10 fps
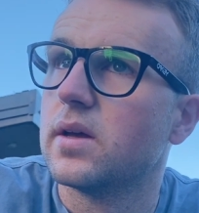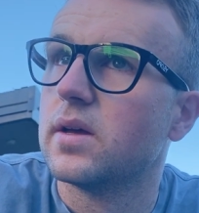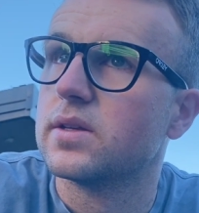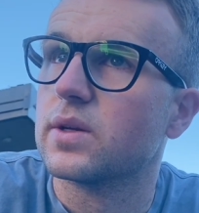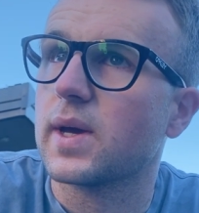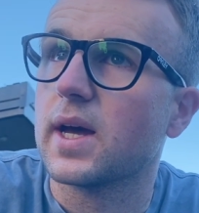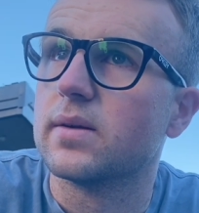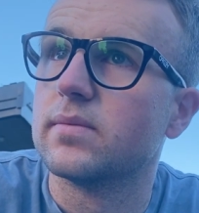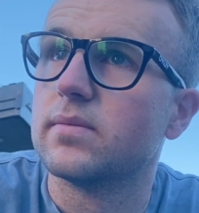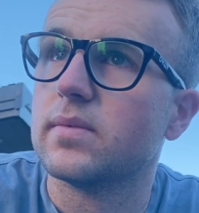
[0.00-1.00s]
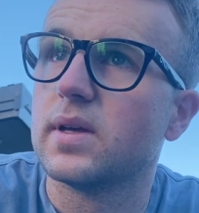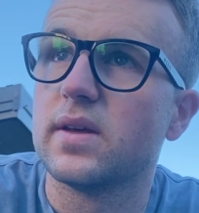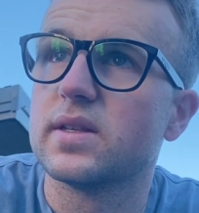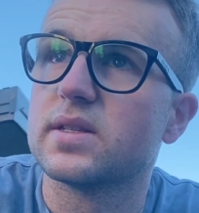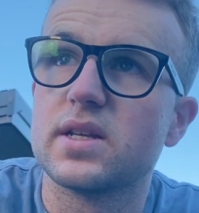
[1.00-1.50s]
So yeah,
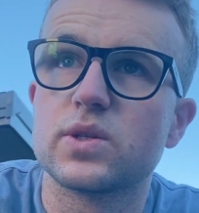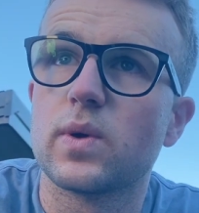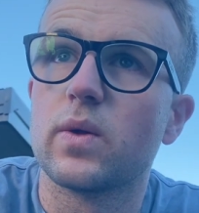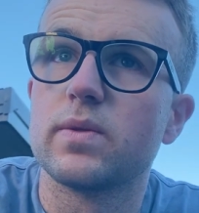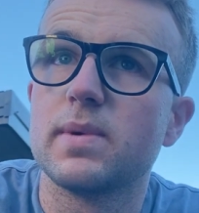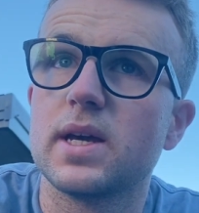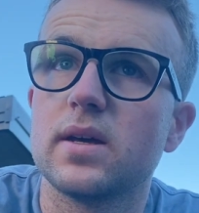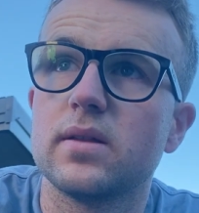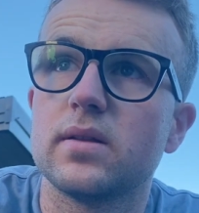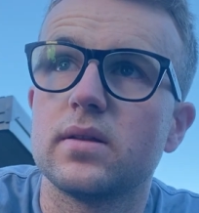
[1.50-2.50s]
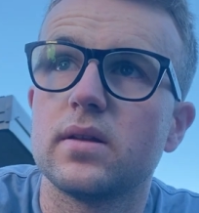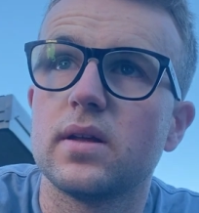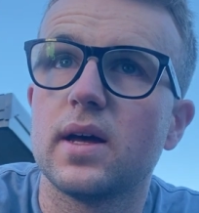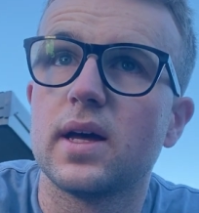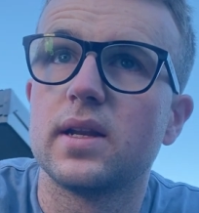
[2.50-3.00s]
it sits well with me,
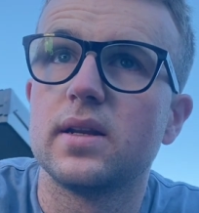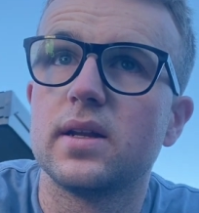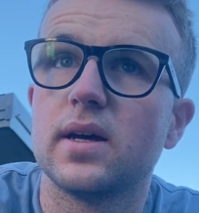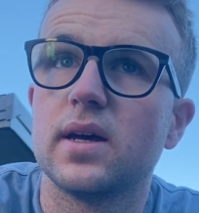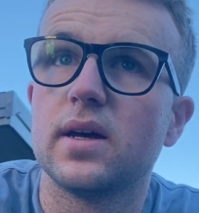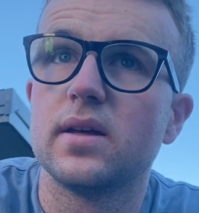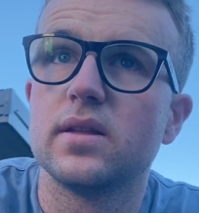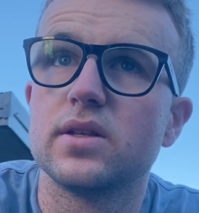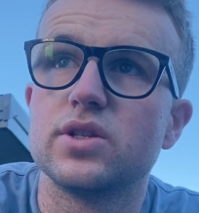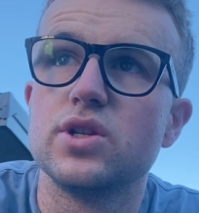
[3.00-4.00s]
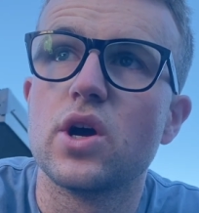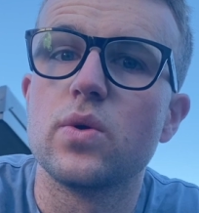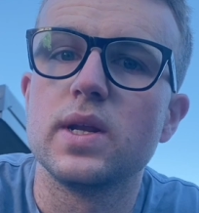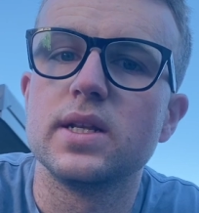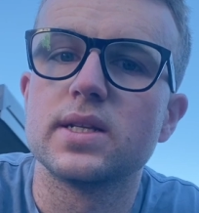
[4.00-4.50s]
and there's no
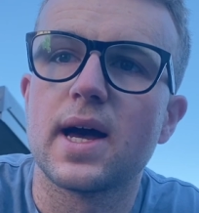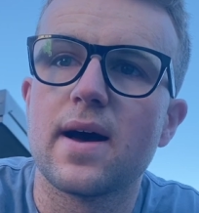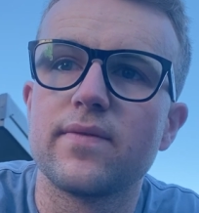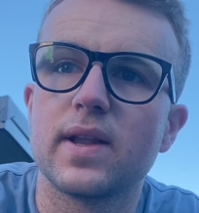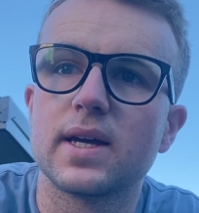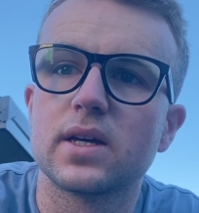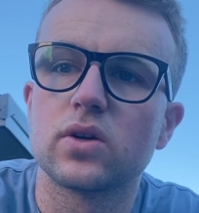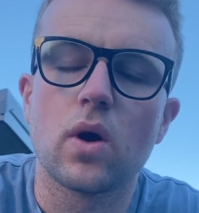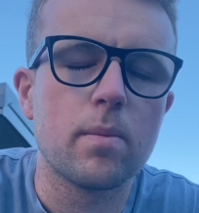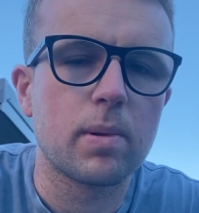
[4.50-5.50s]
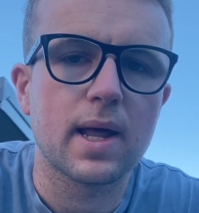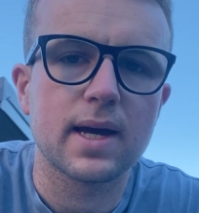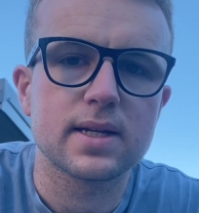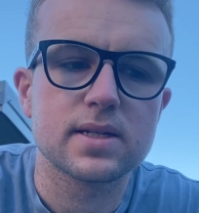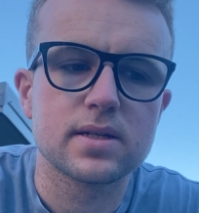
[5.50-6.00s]
need to have like a
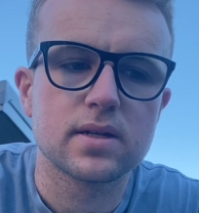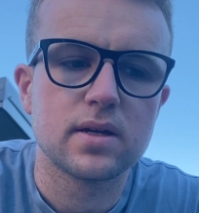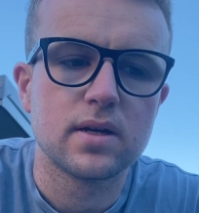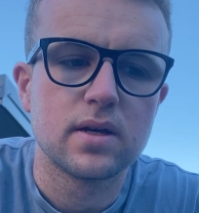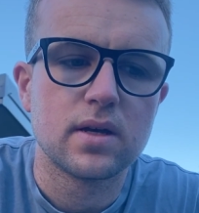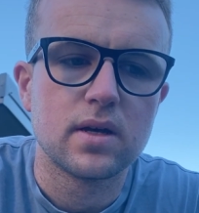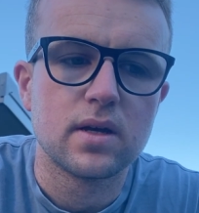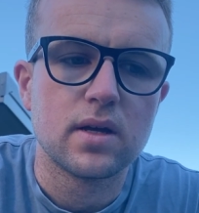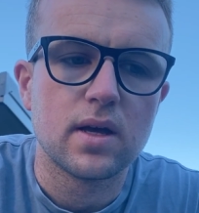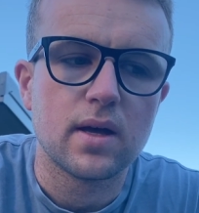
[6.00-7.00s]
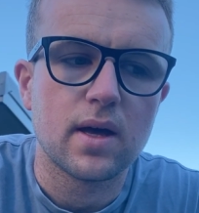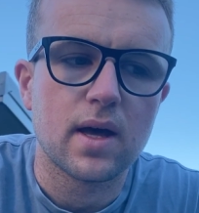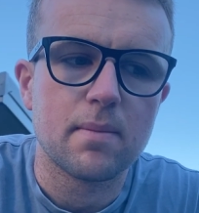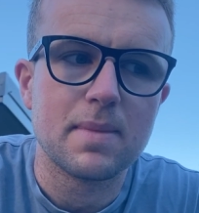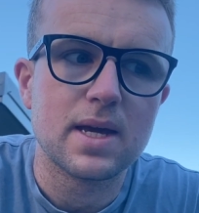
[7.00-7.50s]
complex
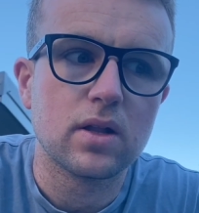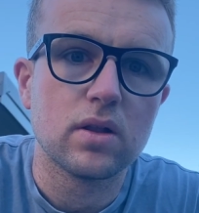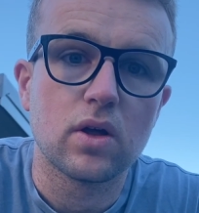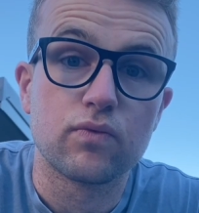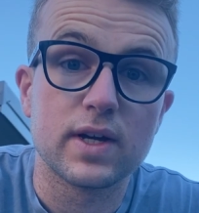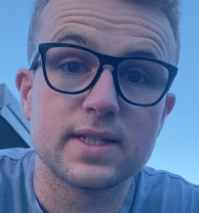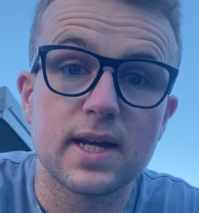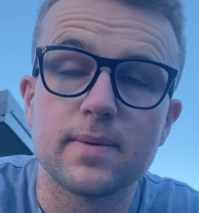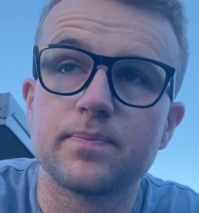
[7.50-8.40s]
meal on race day.